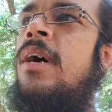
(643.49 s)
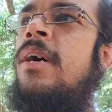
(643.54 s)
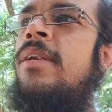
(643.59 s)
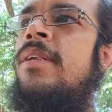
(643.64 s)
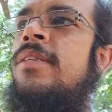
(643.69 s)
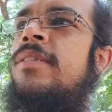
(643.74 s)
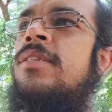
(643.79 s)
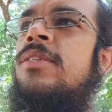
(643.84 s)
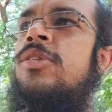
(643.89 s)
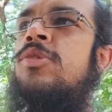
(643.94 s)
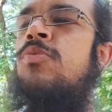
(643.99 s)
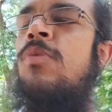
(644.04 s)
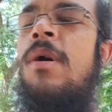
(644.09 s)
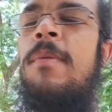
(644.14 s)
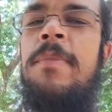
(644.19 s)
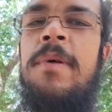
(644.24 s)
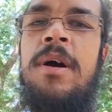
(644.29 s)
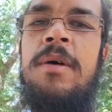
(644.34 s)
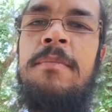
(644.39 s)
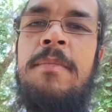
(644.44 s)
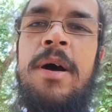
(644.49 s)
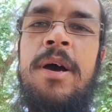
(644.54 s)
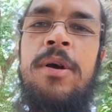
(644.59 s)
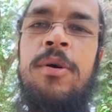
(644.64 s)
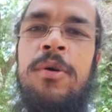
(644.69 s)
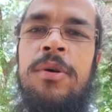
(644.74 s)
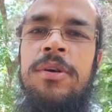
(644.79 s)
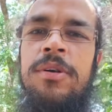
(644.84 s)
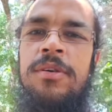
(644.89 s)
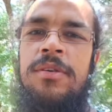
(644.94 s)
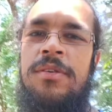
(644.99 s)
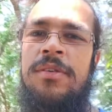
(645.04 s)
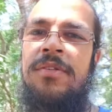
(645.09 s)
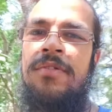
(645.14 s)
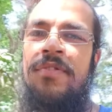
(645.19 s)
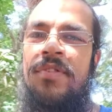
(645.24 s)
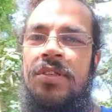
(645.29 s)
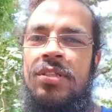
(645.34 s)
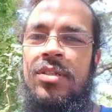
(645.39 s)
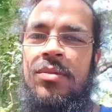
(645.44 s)
I need to swap out my oil
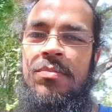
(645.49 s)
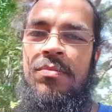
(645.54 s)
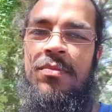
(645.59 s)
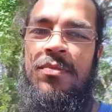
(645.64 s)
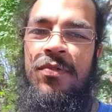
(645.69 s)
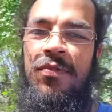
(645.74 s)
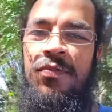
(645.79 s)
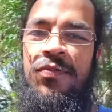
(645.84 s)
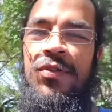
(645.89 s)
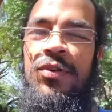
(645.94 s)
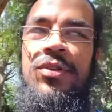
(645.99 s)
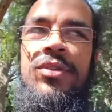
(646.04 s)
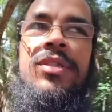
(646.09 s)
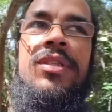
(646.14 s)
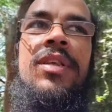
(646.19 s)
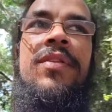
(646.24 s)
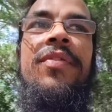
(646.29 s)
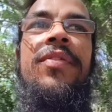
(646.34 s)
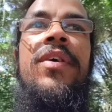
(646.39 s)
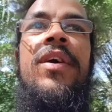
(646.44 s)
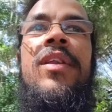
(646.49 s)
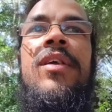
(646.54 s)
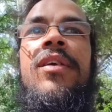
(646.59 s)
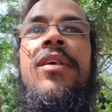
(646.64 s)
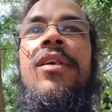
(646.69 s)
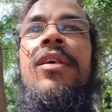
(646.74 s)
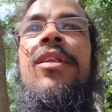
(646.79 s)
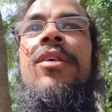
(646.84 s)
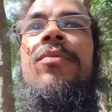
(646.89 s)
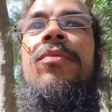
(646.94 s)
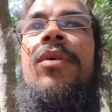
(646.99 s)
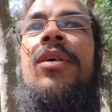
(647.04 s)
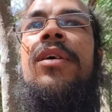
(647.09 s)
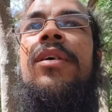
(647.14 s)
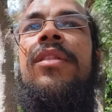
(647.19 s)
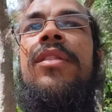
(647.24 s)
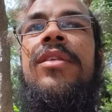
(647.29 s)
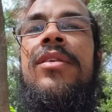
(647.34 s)
for some full synthetic anyway.